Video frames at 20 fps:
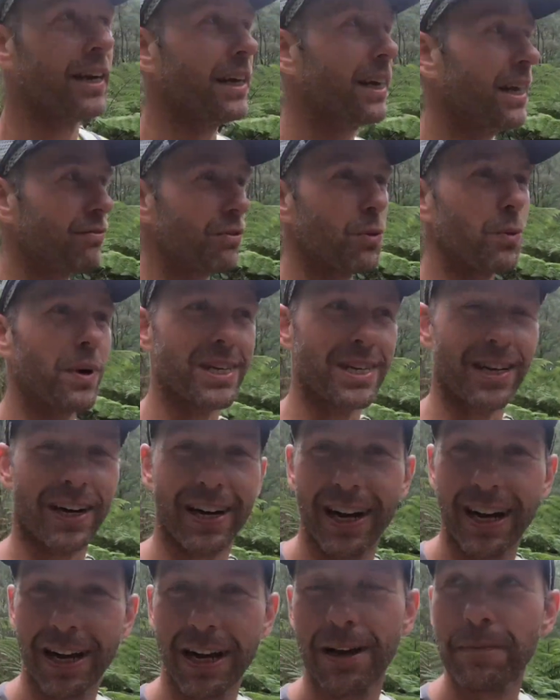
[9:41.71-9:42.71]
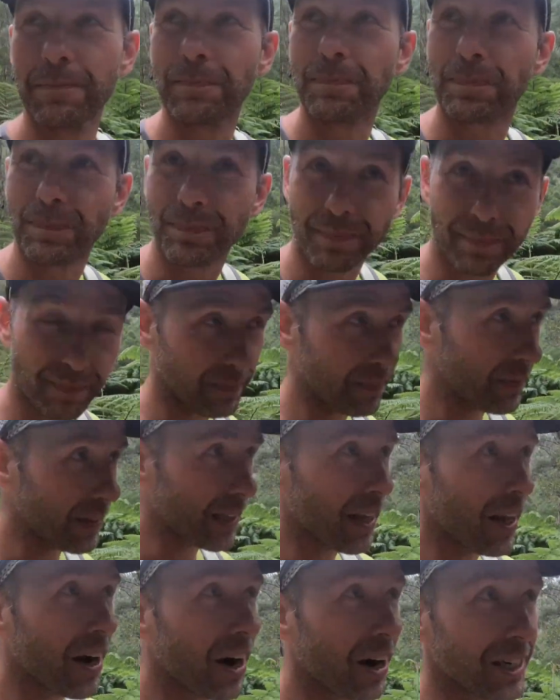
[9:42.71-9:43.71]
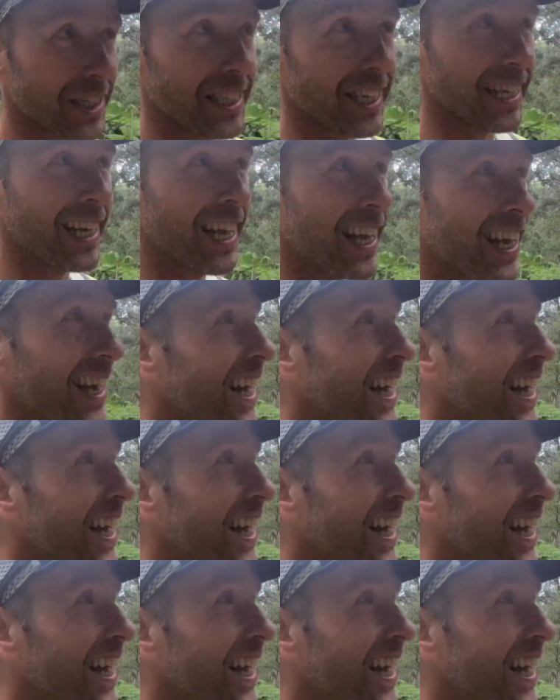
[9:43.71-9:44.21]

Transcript: even when you're hurting,